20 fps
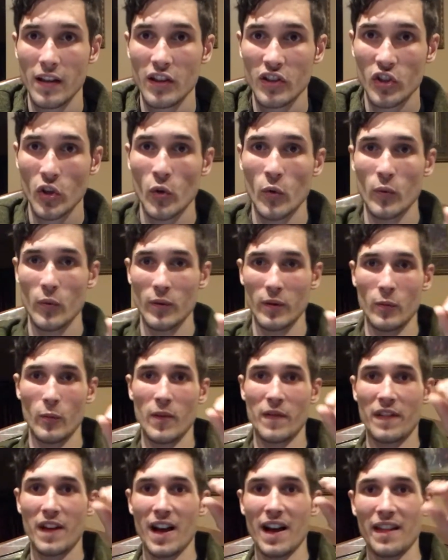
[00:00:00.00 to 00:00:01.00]
So
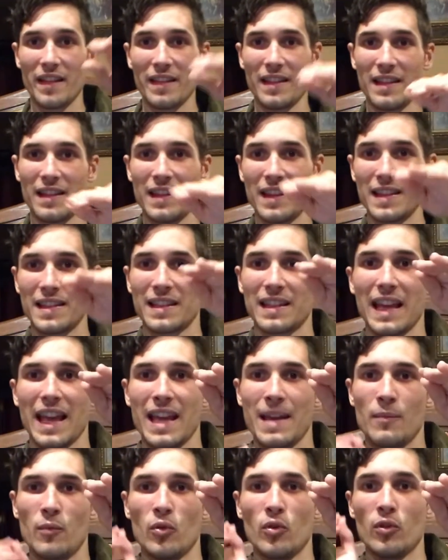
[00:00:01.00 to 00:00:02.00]
we've got this
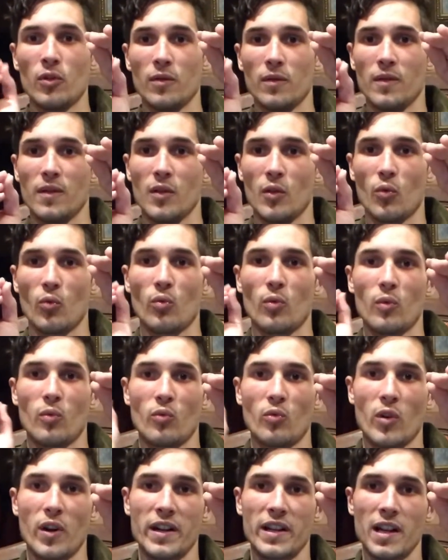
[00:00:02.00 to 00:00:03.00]
cable
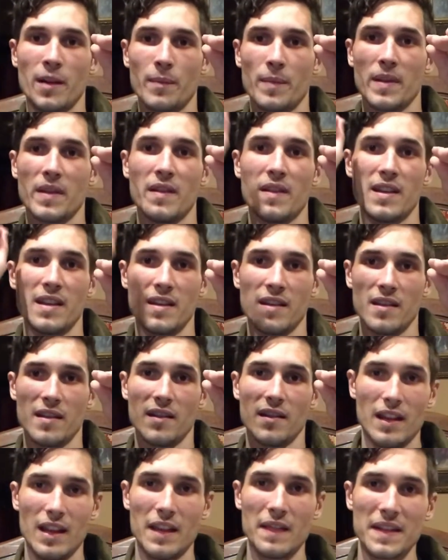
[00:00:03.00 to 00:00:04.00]
running up in
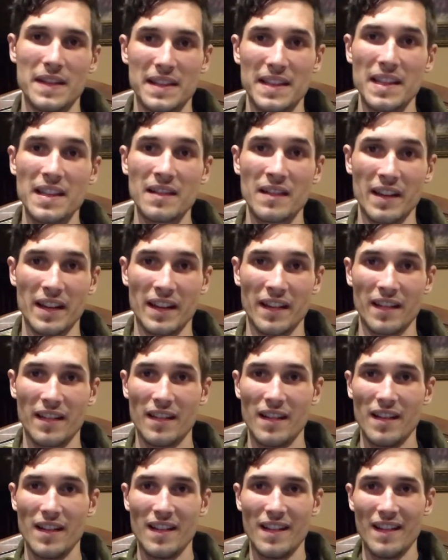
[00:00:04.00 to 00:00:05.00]
the ceiling,
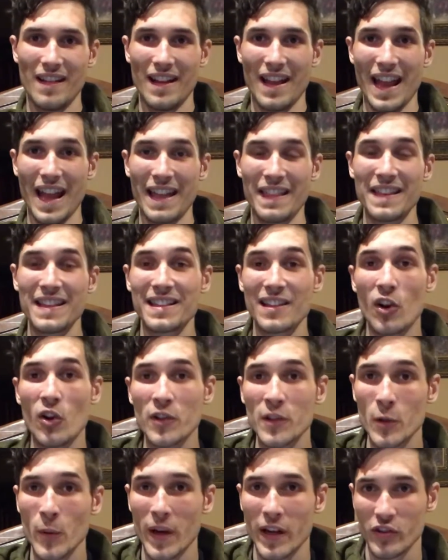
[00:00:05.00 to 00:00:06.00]
and this is
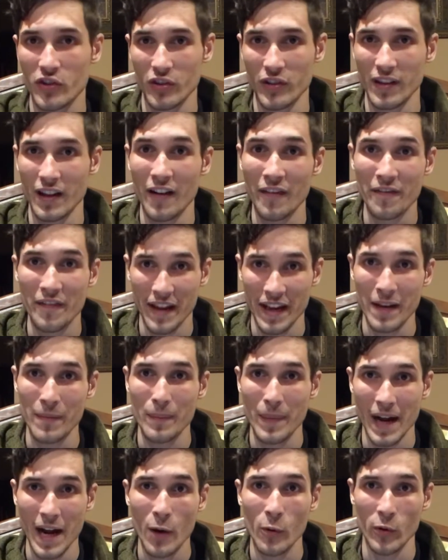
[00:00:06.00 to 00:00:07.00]
also actually a phantom
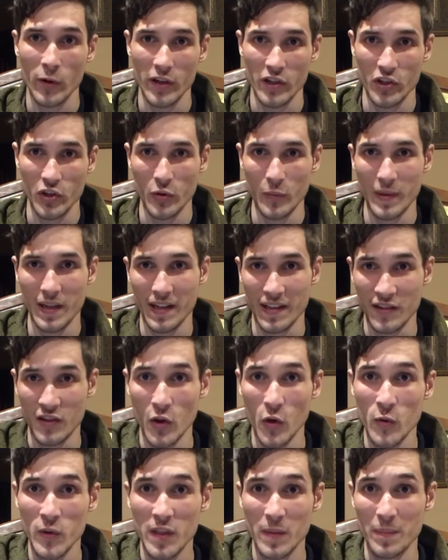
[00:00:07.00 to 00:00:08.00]
power issue because
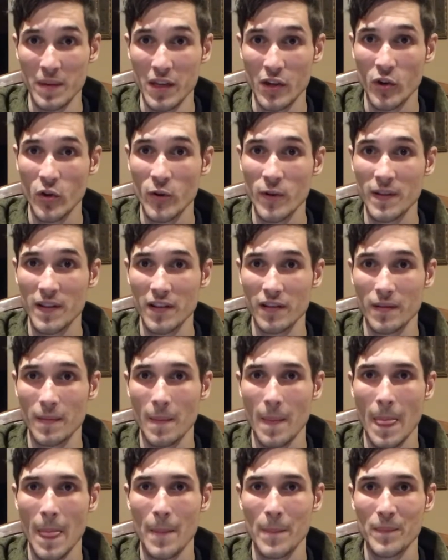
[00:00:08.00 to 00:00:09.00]
those speakers
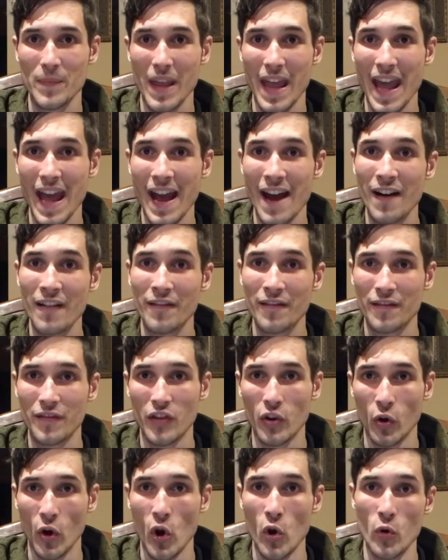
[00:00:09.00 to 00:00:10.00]
have
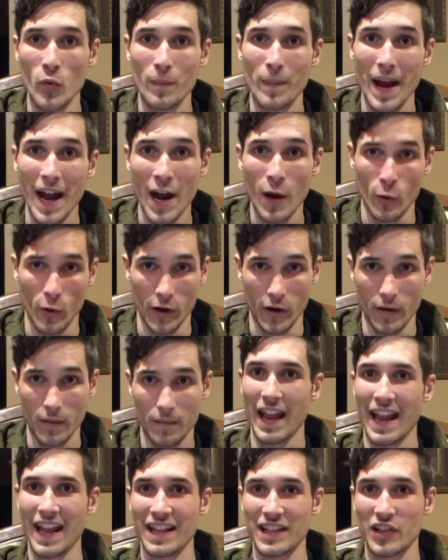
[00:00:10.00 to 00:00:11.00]
their own power,
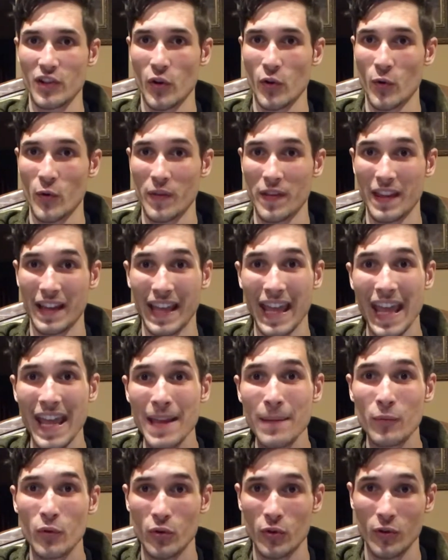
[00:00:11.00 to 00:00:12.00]
and so the
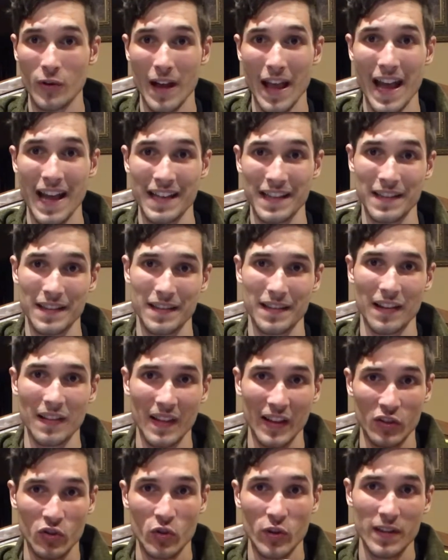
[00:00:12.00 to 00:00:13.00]
cable has
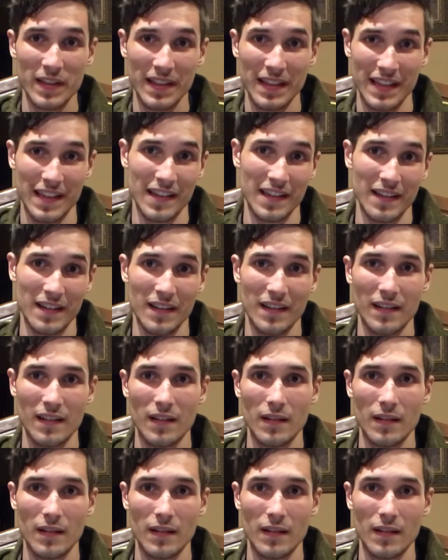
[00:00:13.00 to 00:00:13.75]
electricity